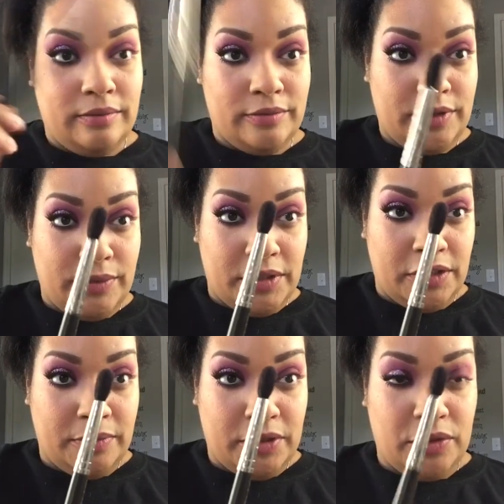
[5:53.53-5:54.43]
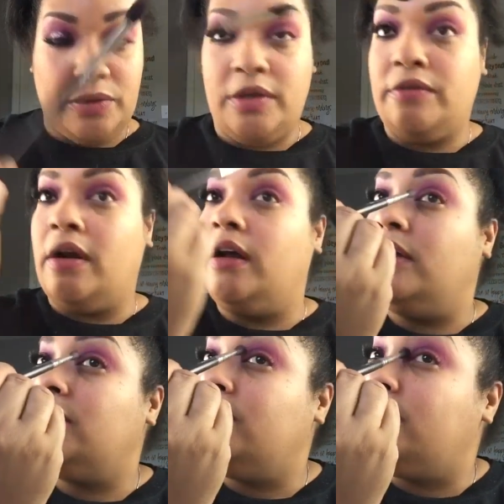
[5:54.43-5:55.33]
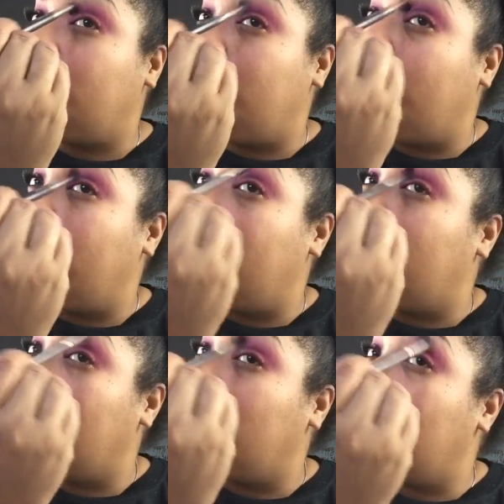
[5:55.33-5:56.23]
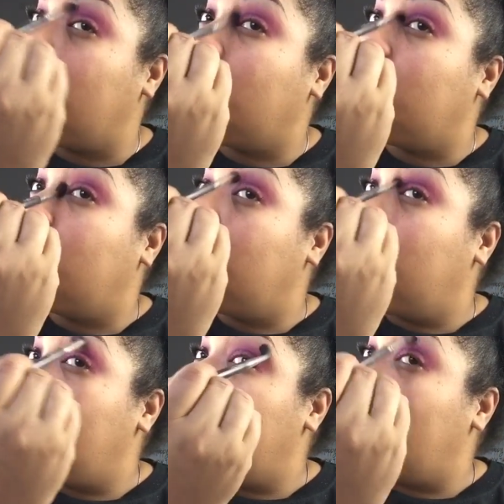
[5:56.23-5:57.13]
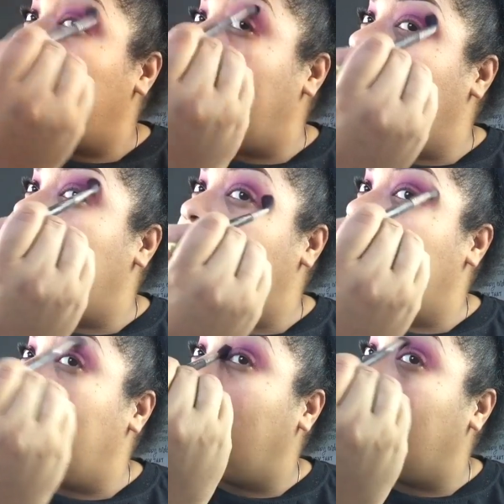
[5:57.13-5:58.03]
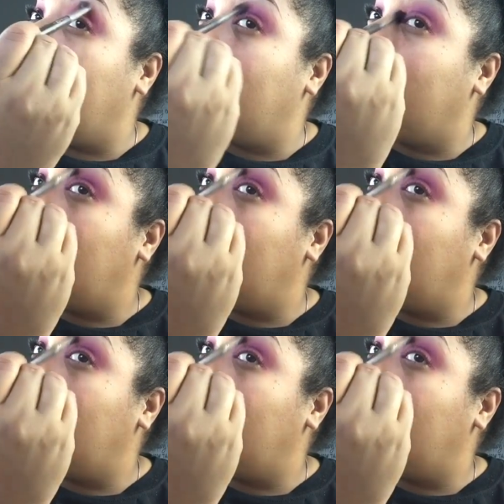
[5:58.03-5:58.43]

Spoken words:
Switching to my 224. Blending that out.